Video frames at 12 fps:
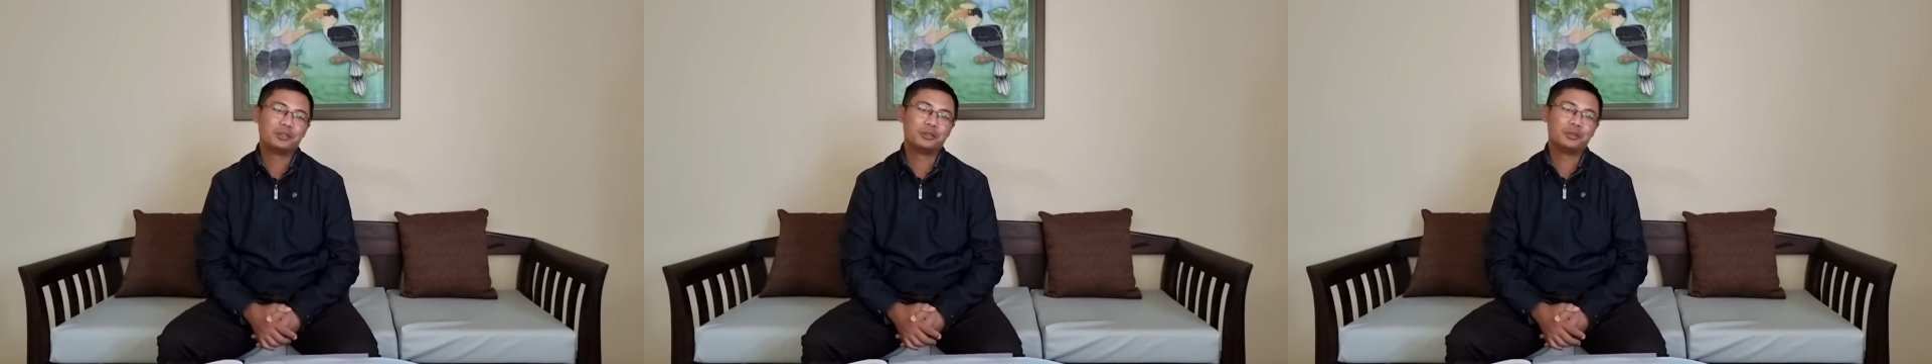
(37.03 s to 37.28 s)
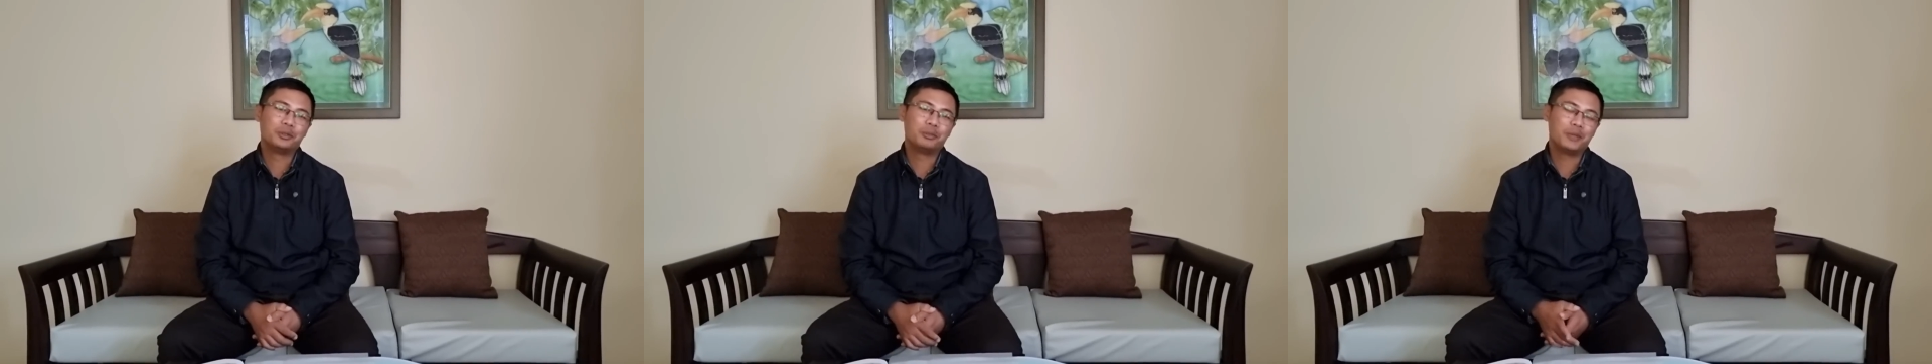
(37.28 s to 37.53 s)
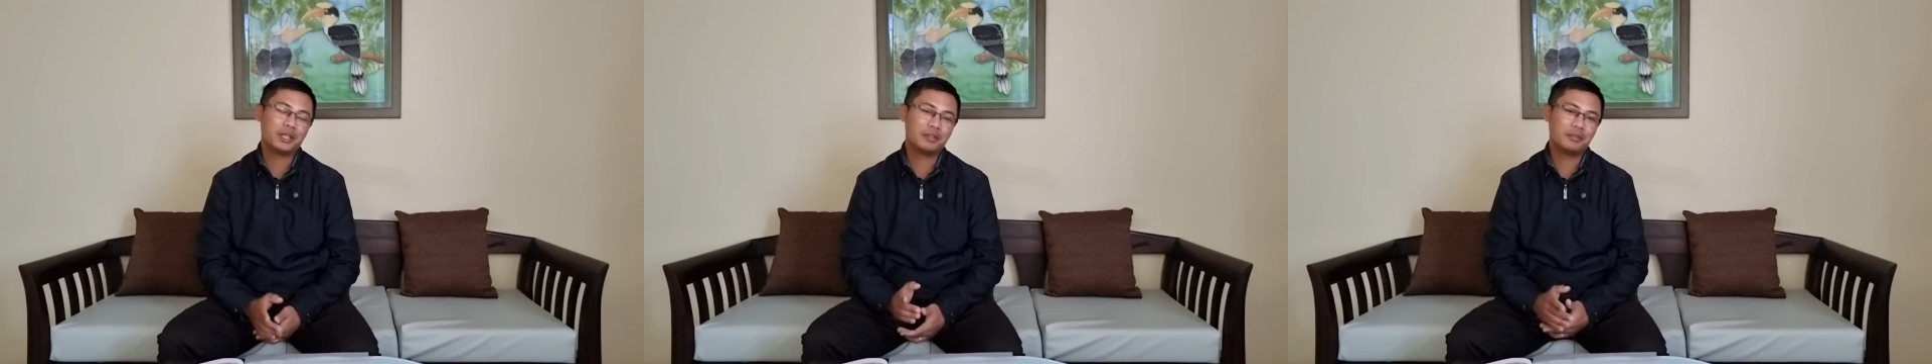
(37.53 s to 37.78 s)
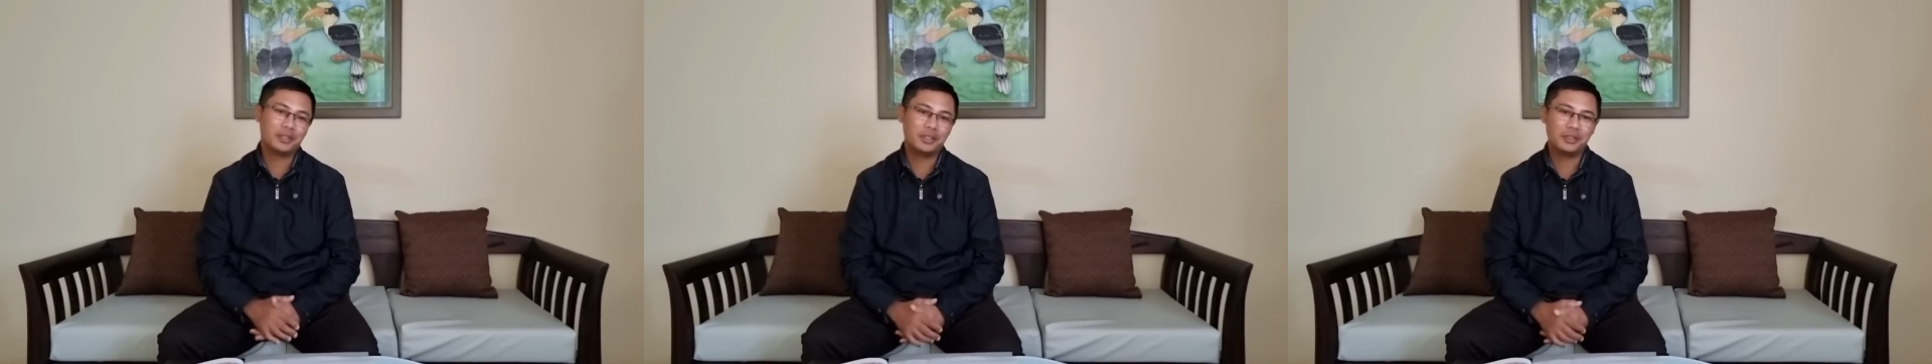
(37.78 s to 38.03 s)
to make a
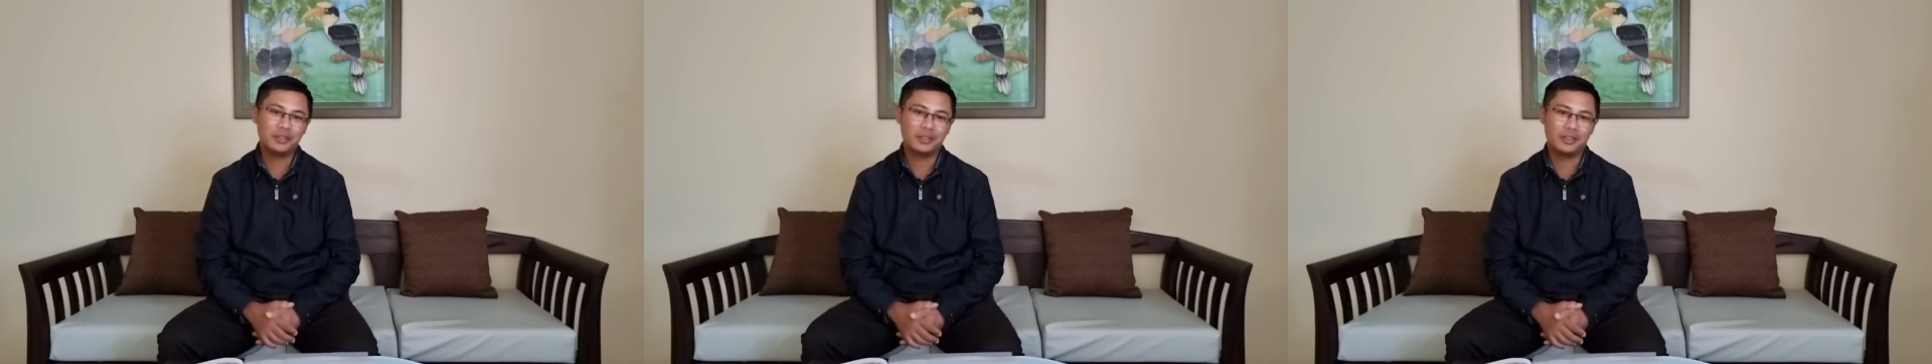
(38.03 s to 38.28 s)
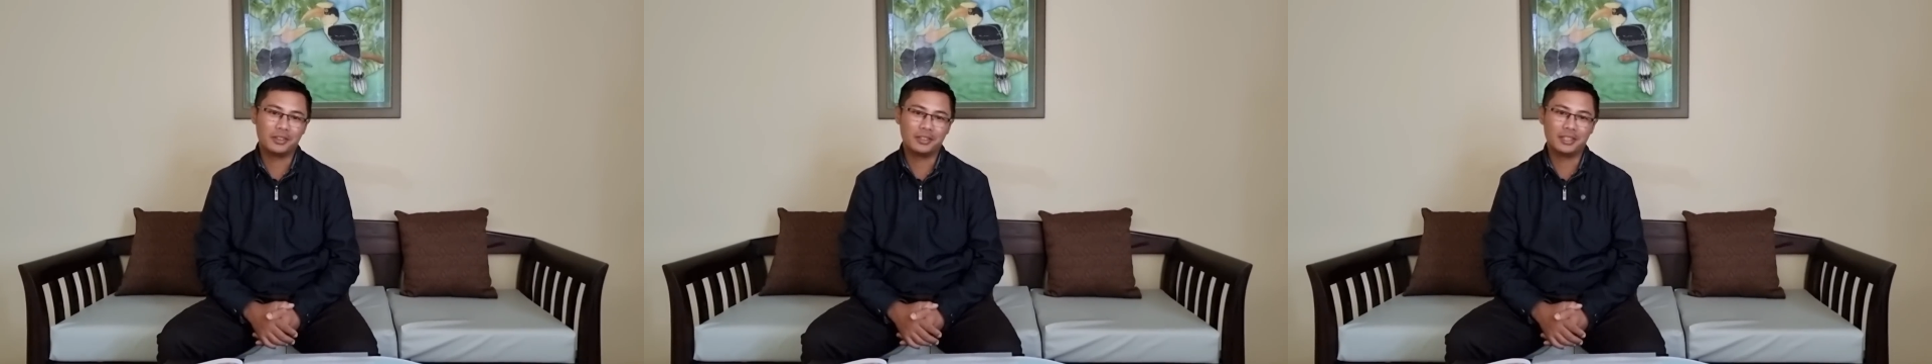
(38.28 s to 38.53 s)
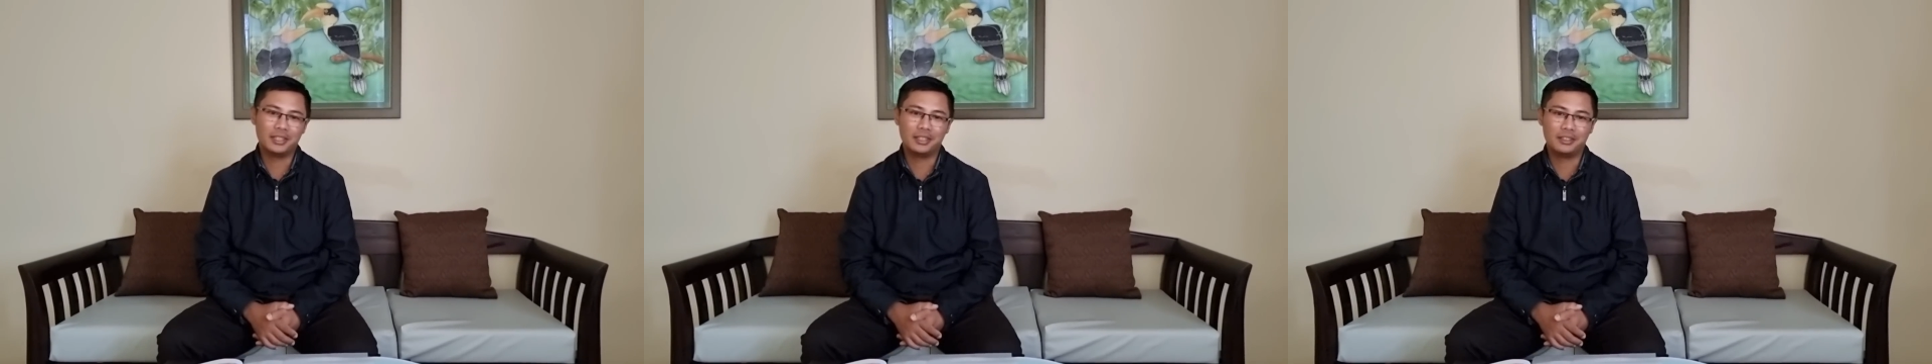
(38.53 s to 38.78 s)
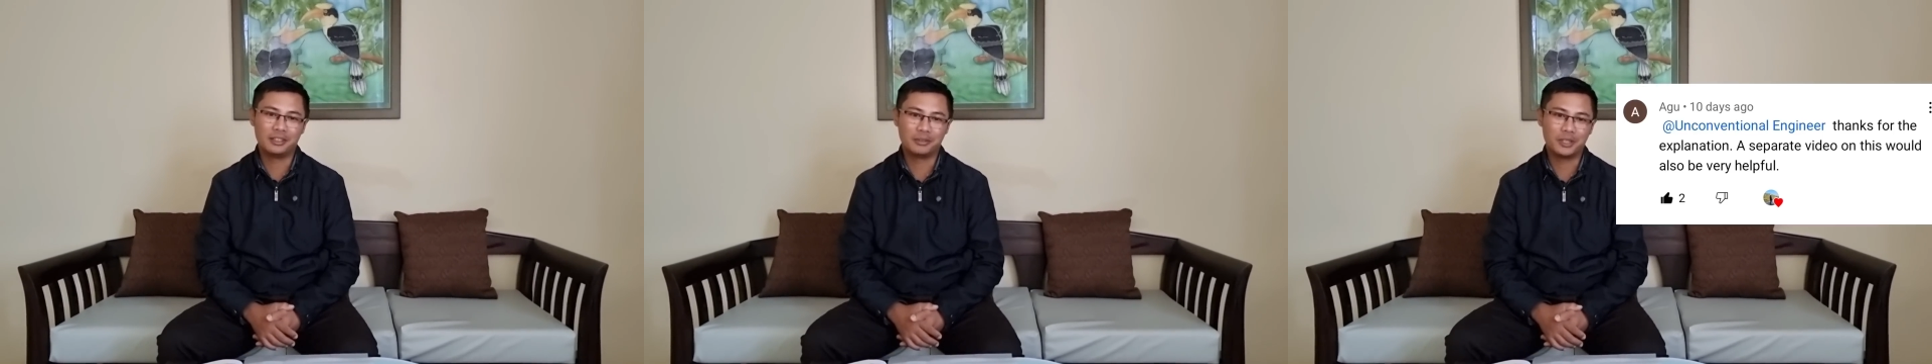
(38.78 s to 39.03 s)
video on
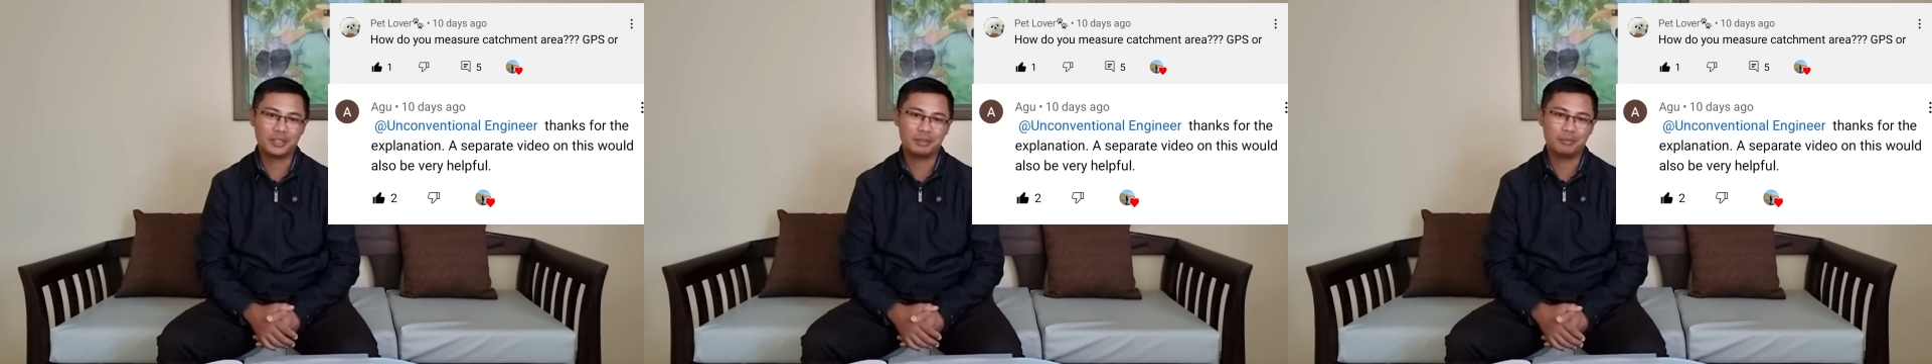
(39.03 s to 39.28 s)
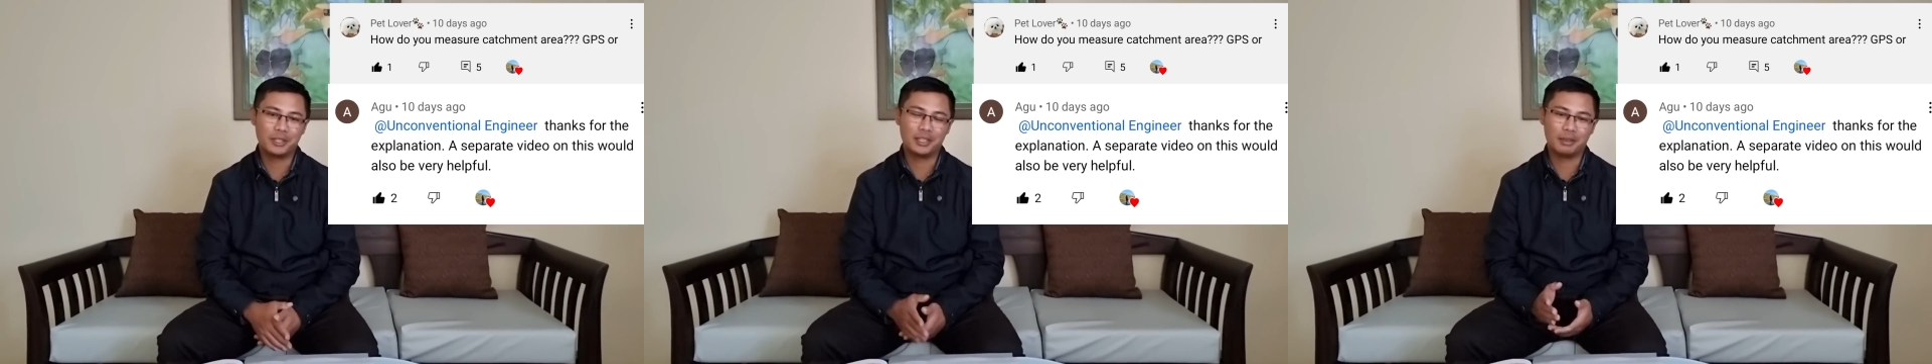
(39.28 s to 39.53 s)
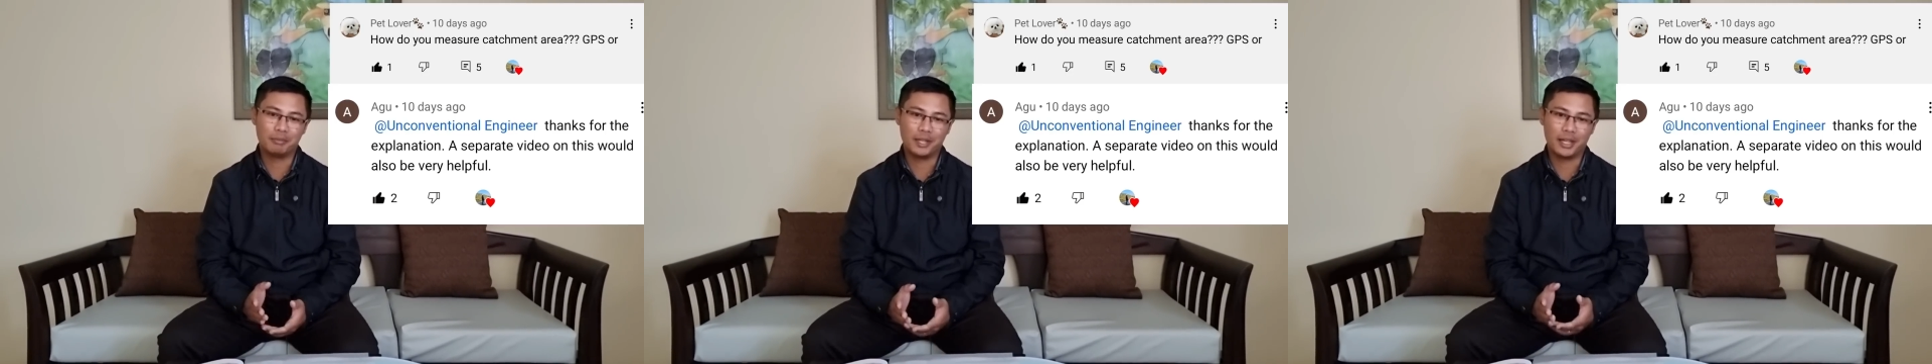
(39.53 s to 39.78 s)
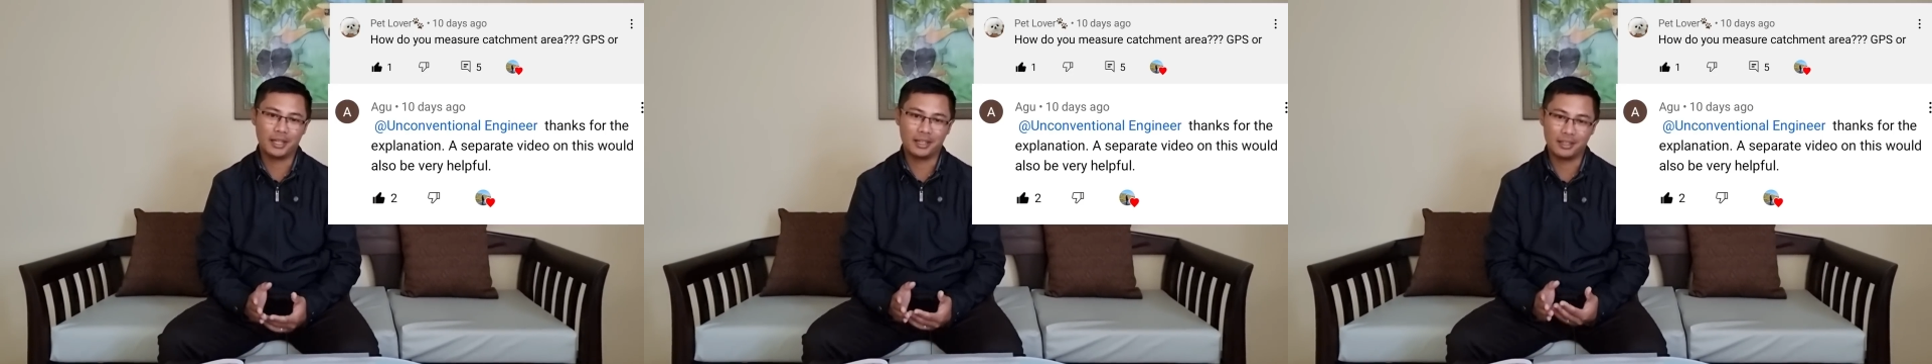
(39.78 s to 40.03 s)
the requests made out
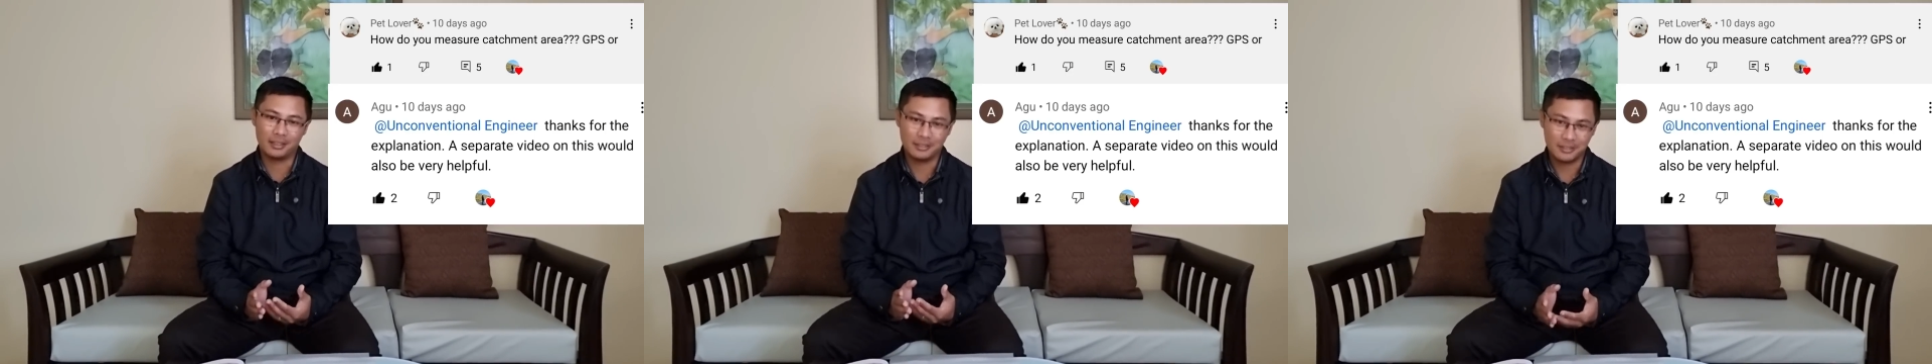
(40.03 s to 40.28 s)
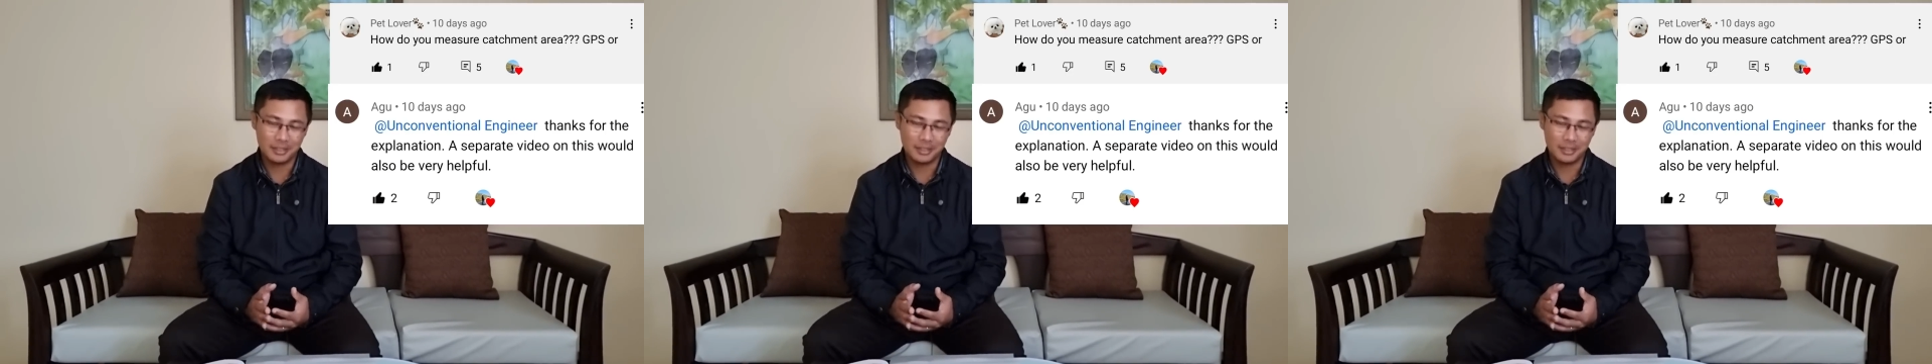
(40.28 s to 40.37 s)
by our